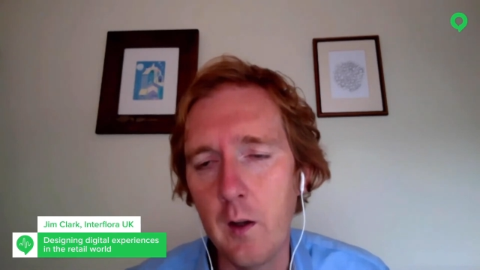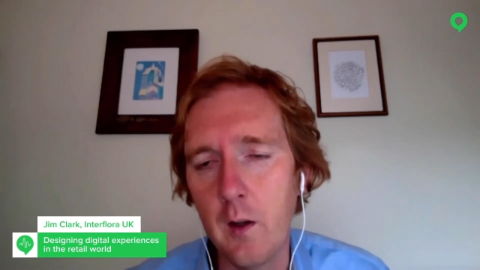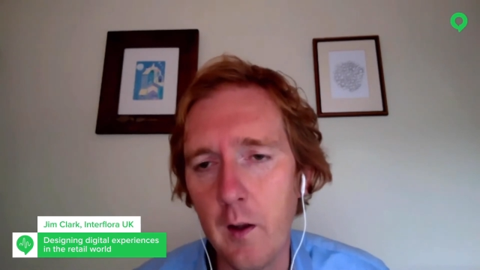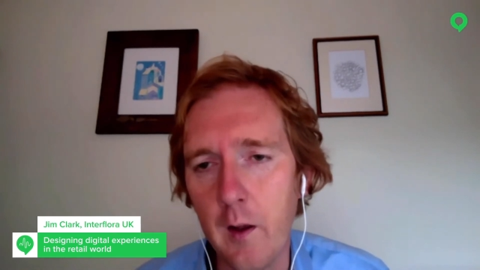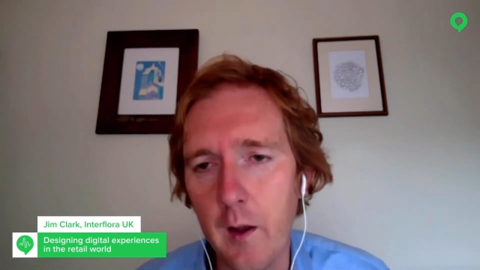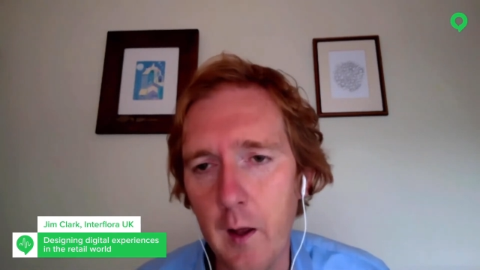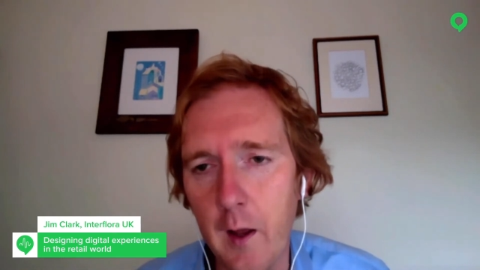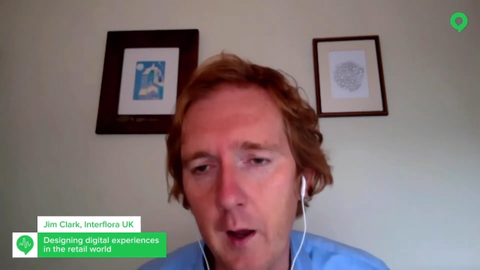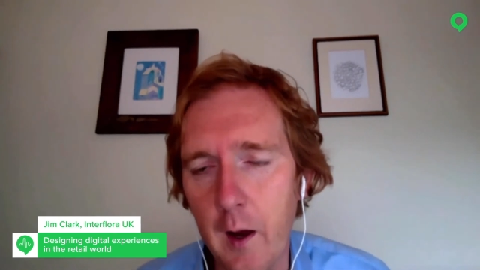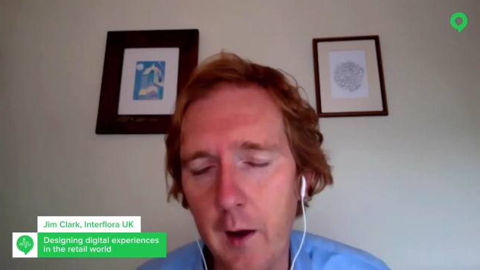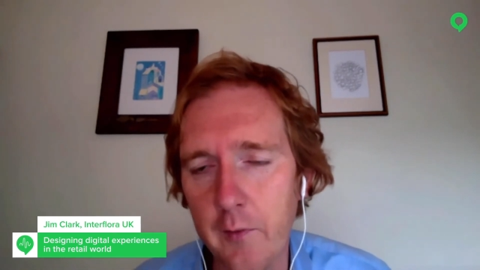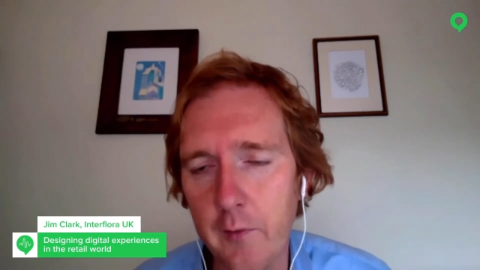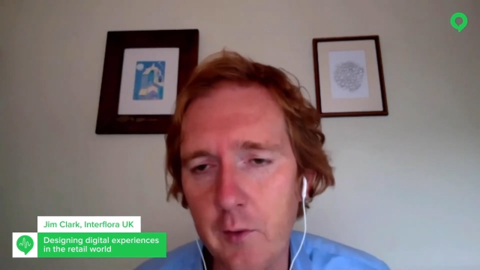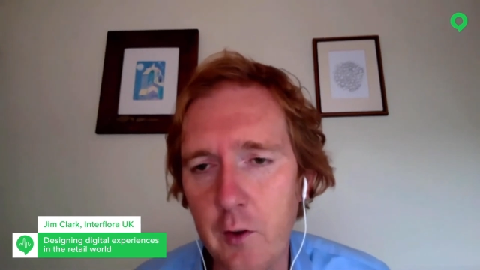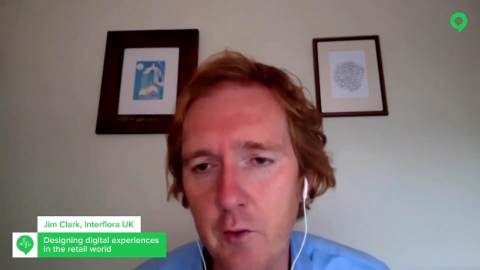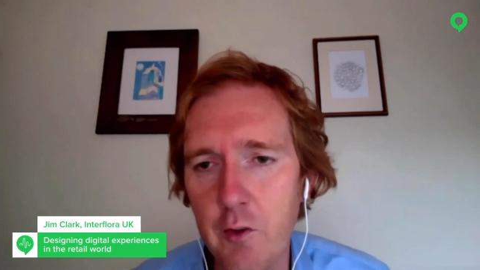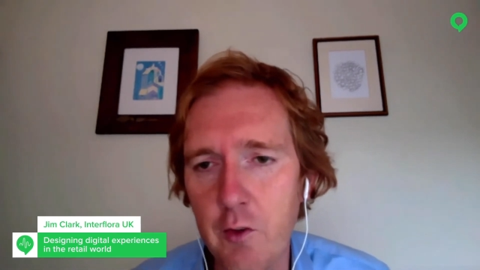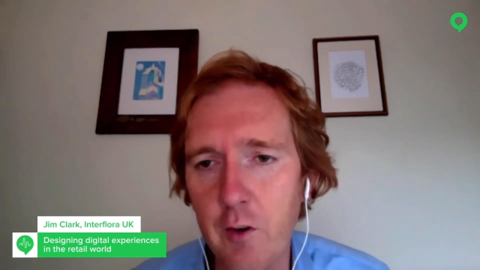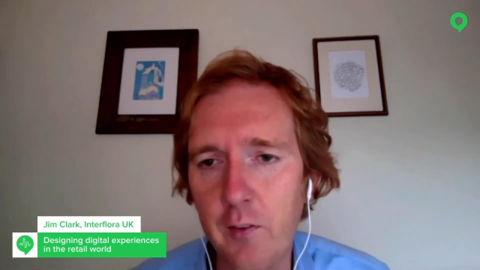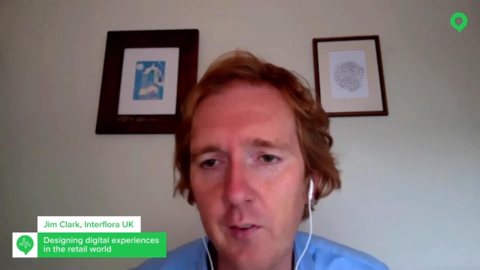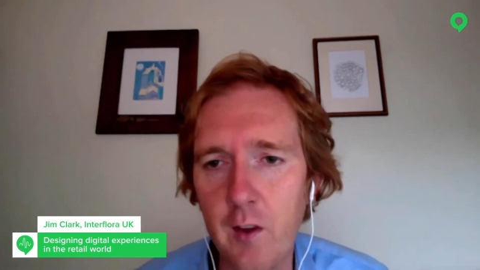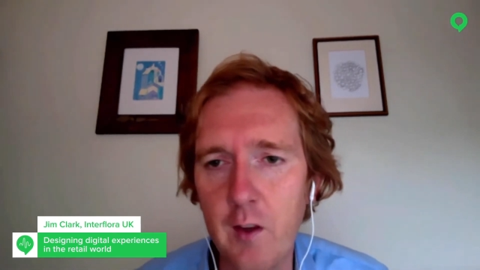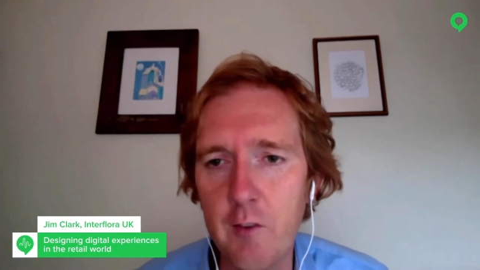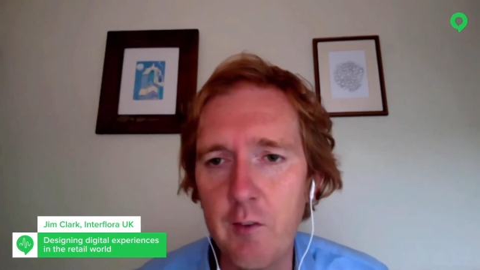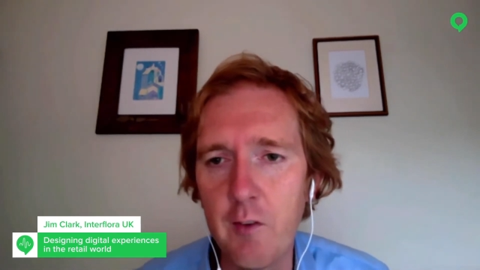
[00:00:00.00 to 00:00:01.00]
act of
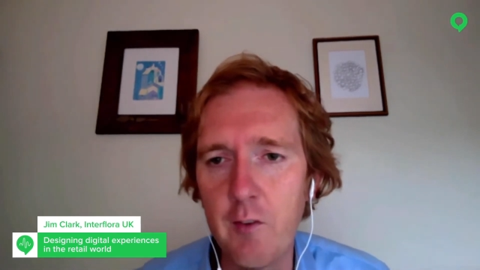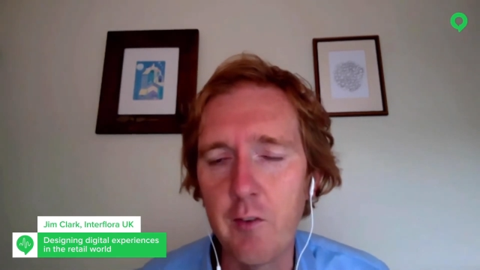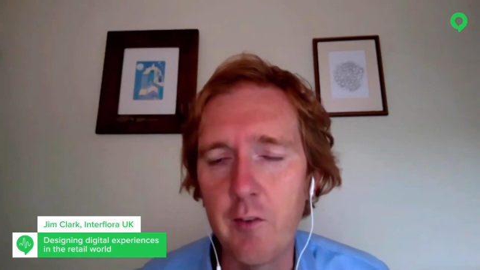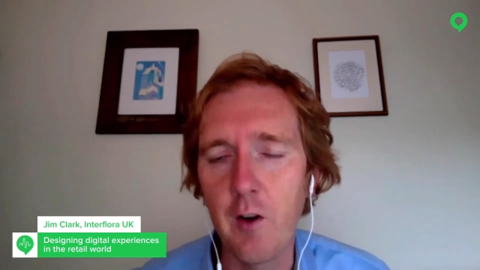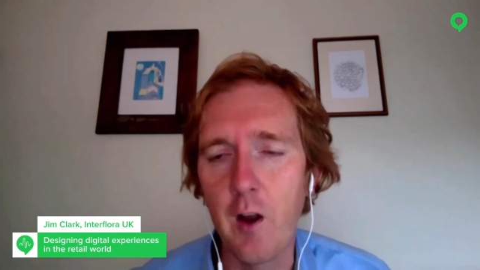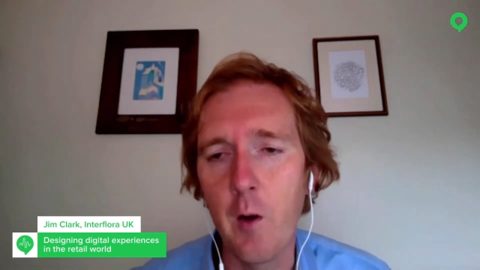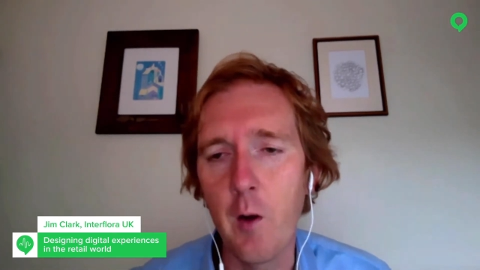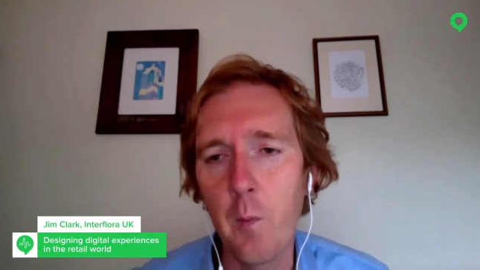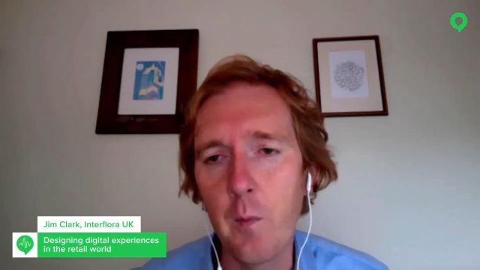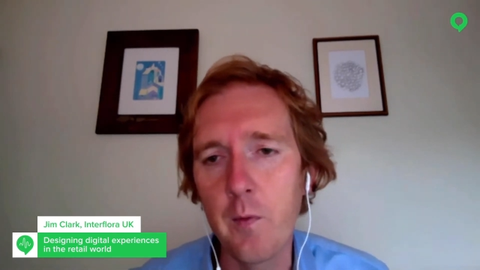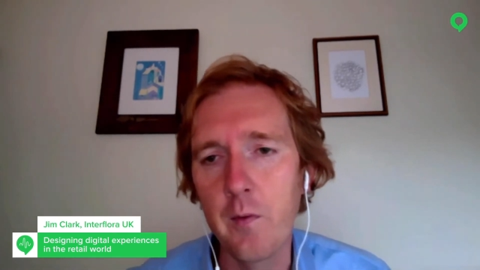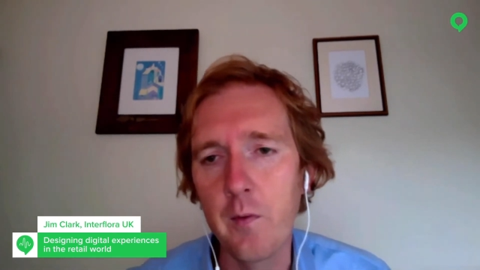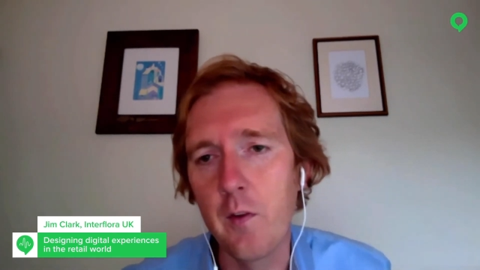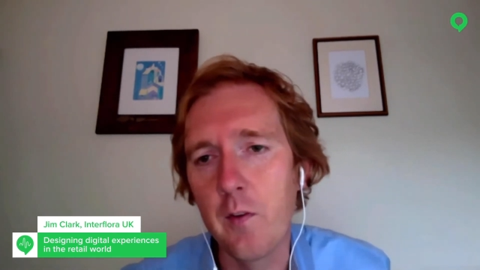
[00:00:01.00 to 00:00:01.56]
receiving flowers,